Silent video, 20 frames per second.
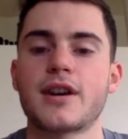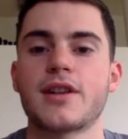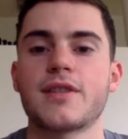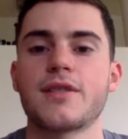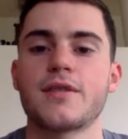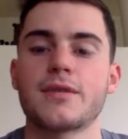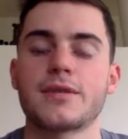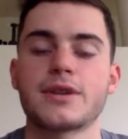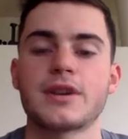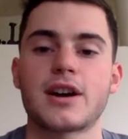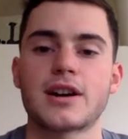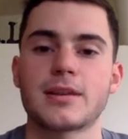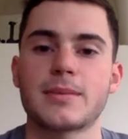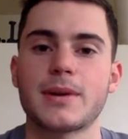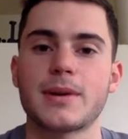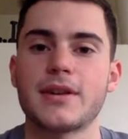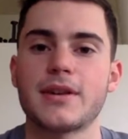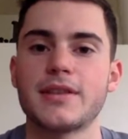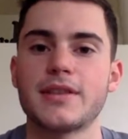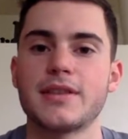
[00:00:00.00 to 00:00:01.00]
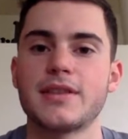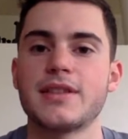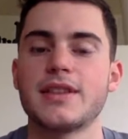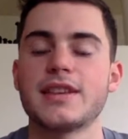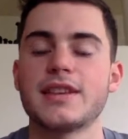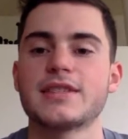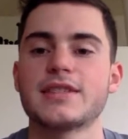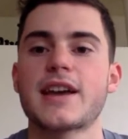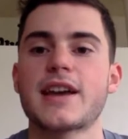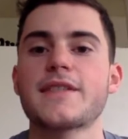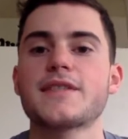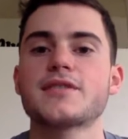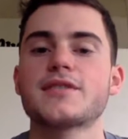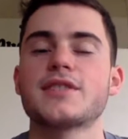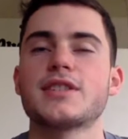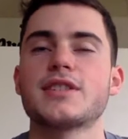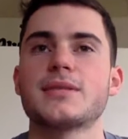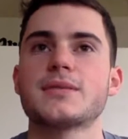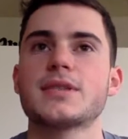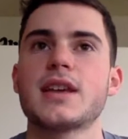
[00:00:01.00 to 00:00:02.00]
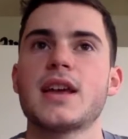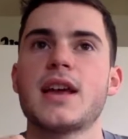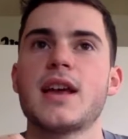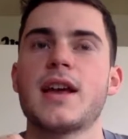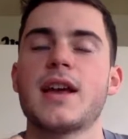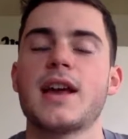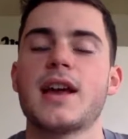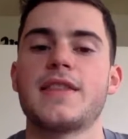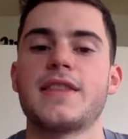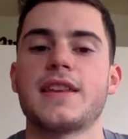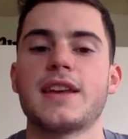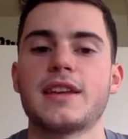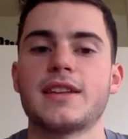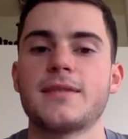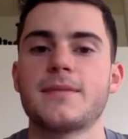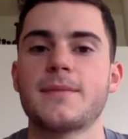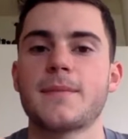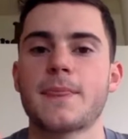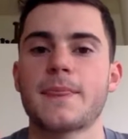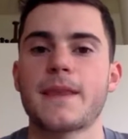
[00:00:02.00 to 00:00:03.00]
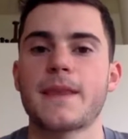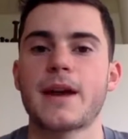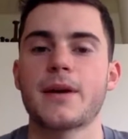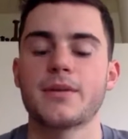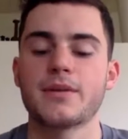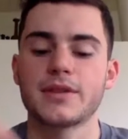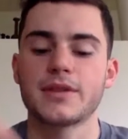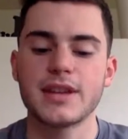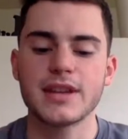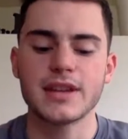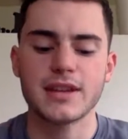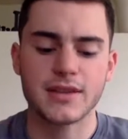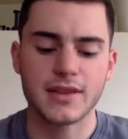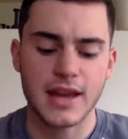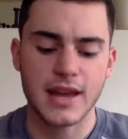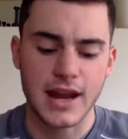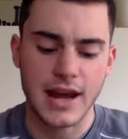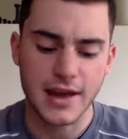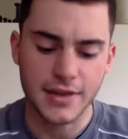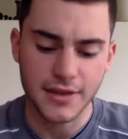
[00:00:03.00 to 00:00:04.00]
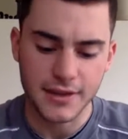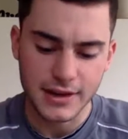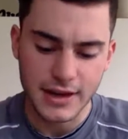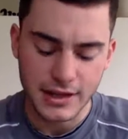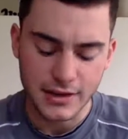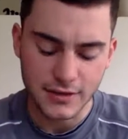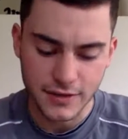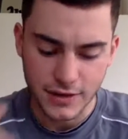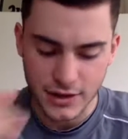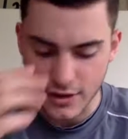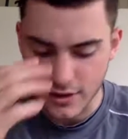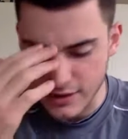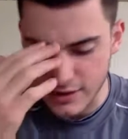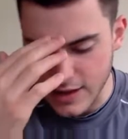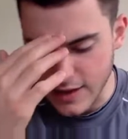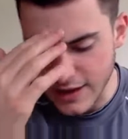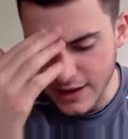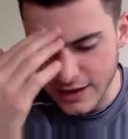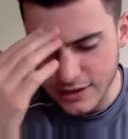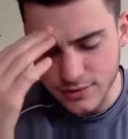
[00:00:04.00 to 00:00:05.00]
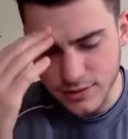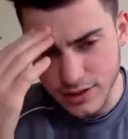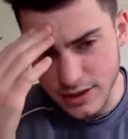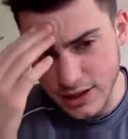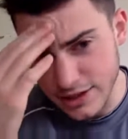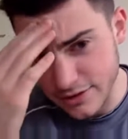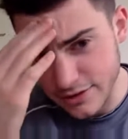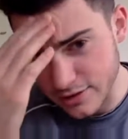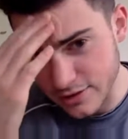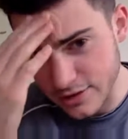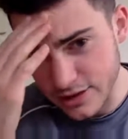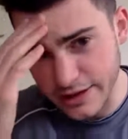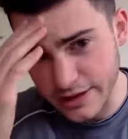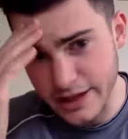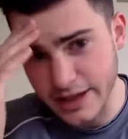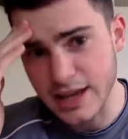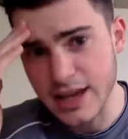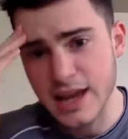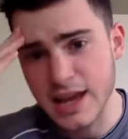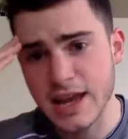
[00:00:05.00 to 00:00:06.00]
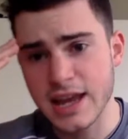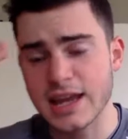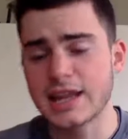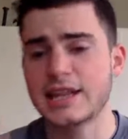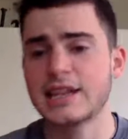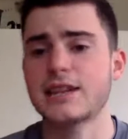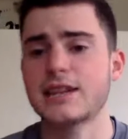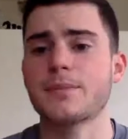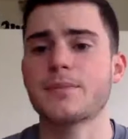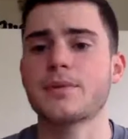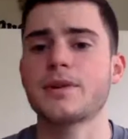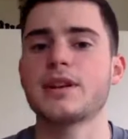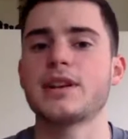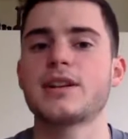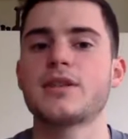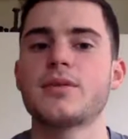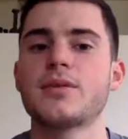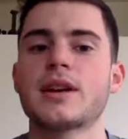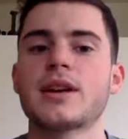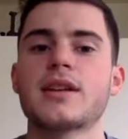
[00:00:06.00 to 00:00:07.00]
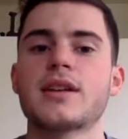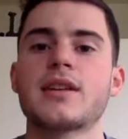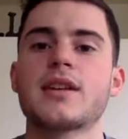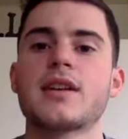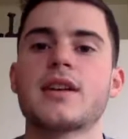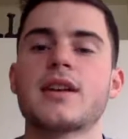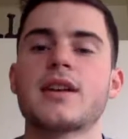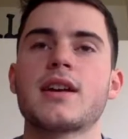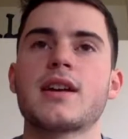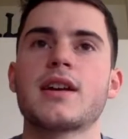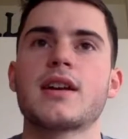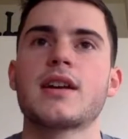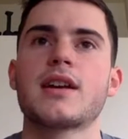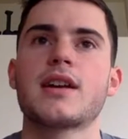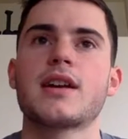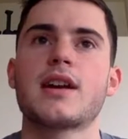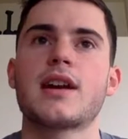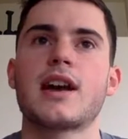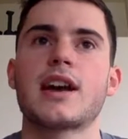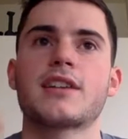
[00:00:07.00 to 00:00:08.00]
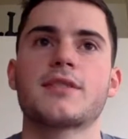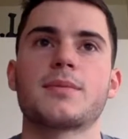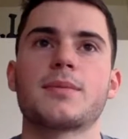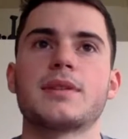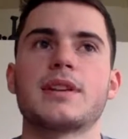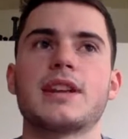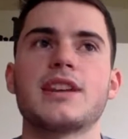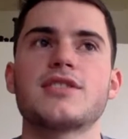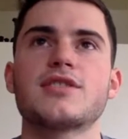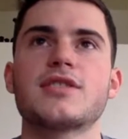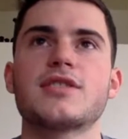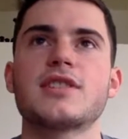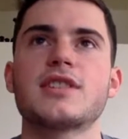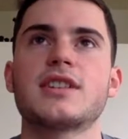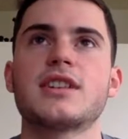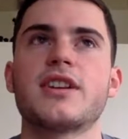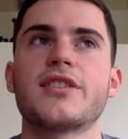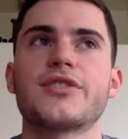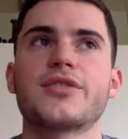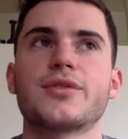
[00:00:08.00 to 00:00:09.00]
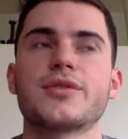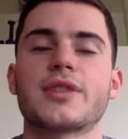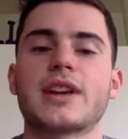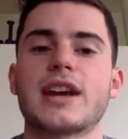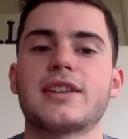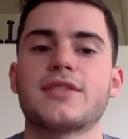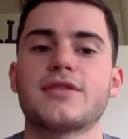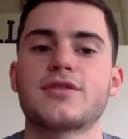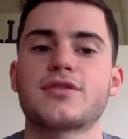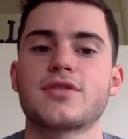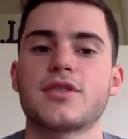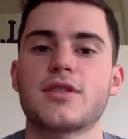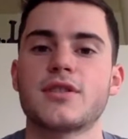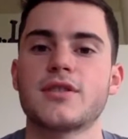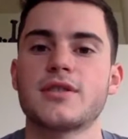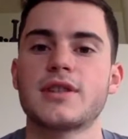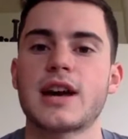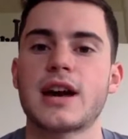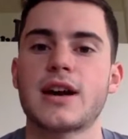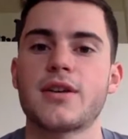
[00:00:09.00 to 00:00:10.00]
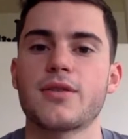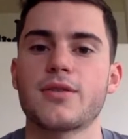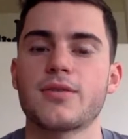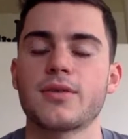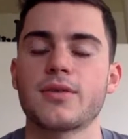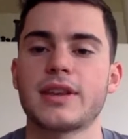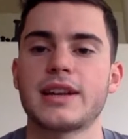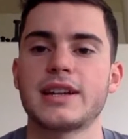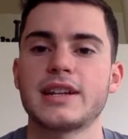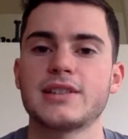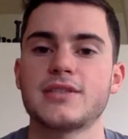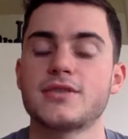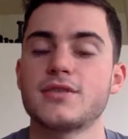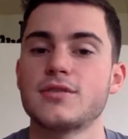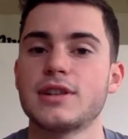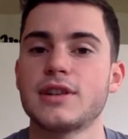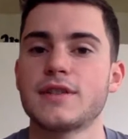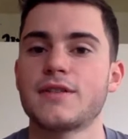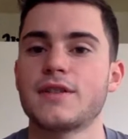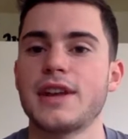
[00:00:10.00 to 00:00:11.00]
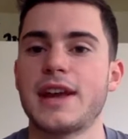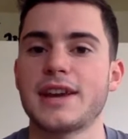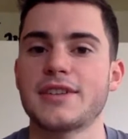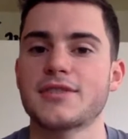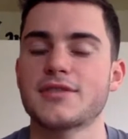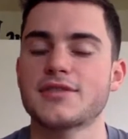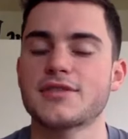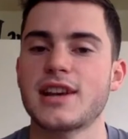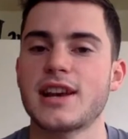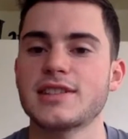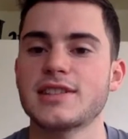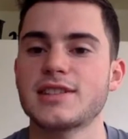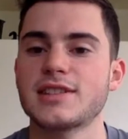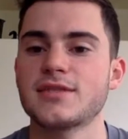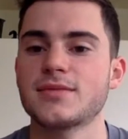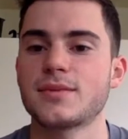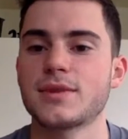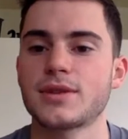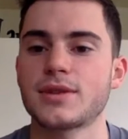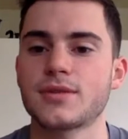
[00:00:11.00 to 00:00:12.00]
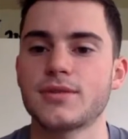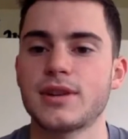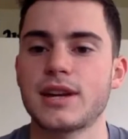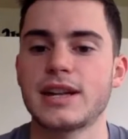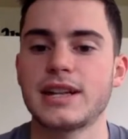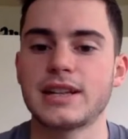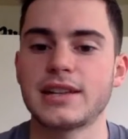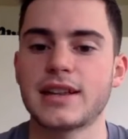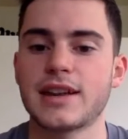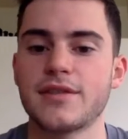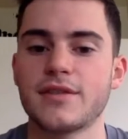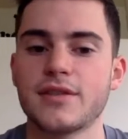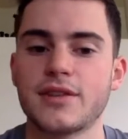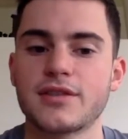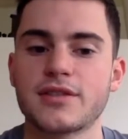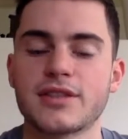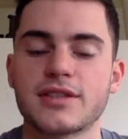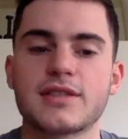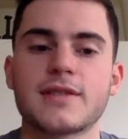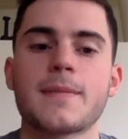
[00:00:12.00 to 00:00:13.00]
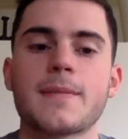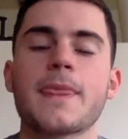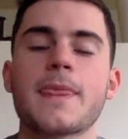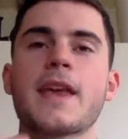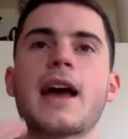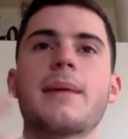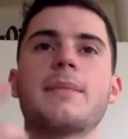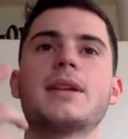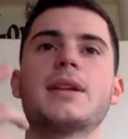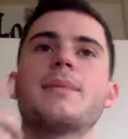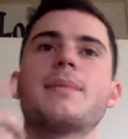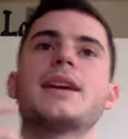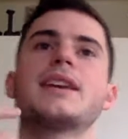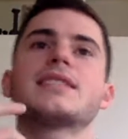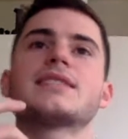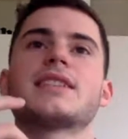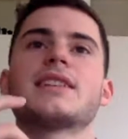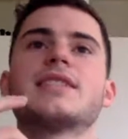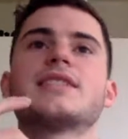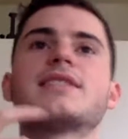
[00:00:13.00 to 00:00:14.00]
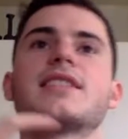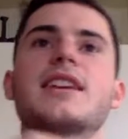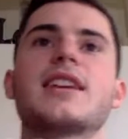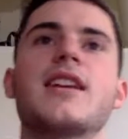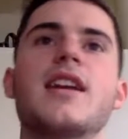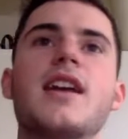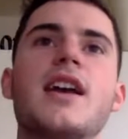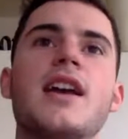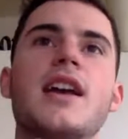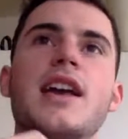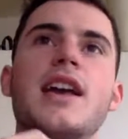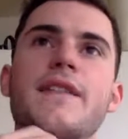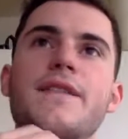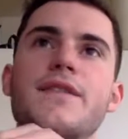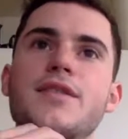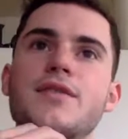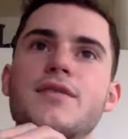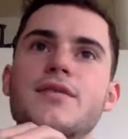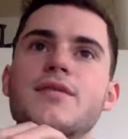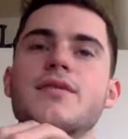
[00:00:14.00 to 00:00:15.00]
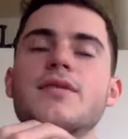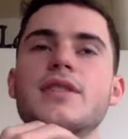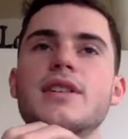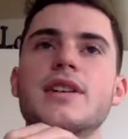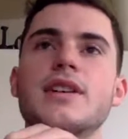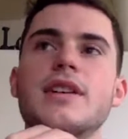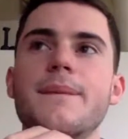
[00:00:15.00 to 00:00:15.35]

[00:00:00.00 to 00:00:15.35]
what we talked about in these live streams, and then I will link that AthleanX video because I think it's really interesting. Like, he did a pretty quick explanation and also kind of showed how it related to different exercises with creating leverage. Because I mean, it makes sense. Like, if you